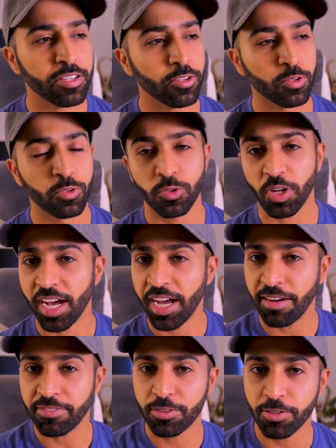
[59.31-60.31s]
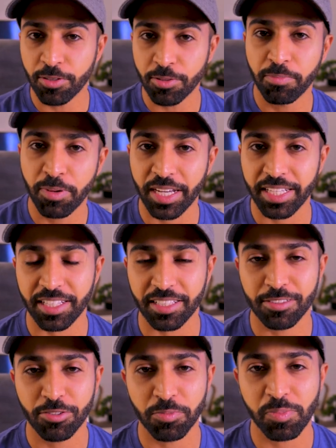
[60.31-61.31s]
You do not have to plug it
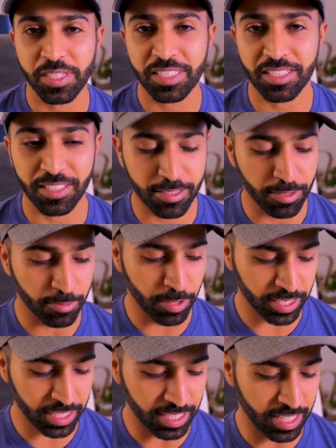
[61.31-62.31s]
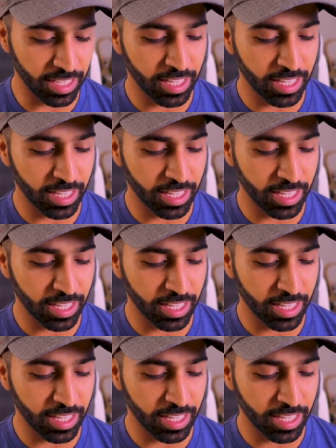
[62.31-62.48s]
into PC to run it.